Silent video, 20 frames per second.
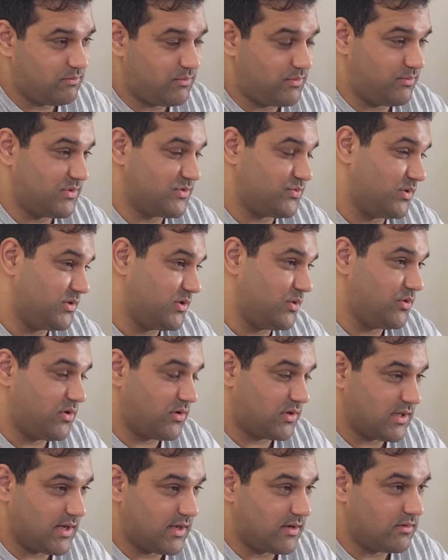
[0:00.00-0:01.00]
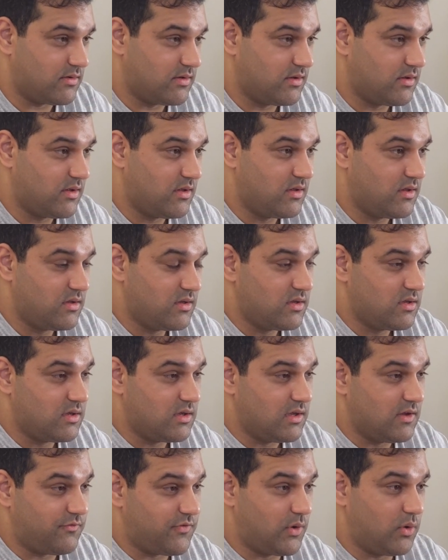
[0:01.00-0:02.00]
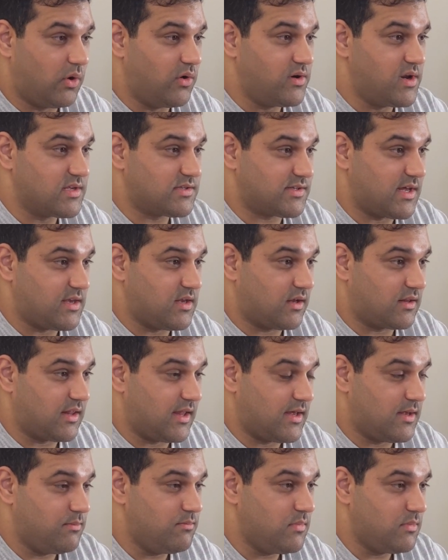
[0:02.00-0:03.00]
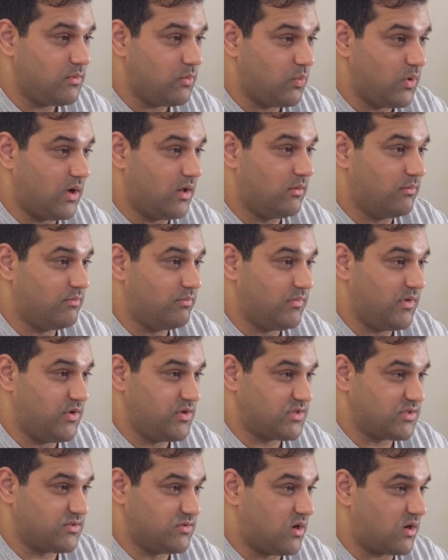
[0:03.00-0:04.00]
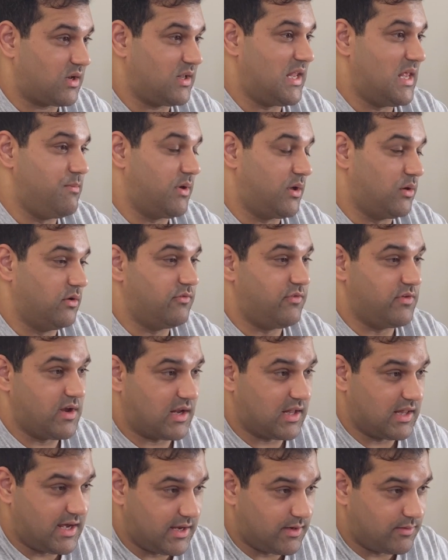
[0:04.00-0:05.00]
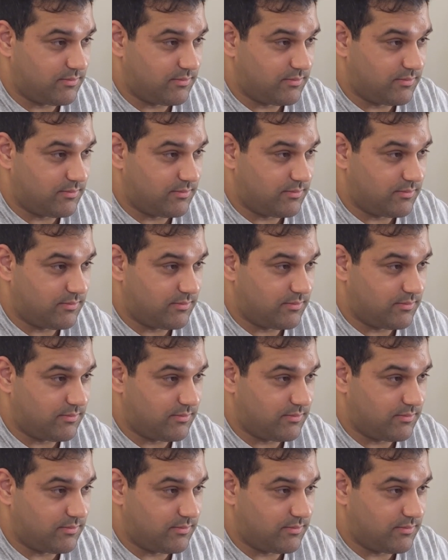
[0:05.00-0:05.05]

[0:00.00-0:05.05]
between you and your client. If you understate your claim, well, you're just not claiming enough for your client.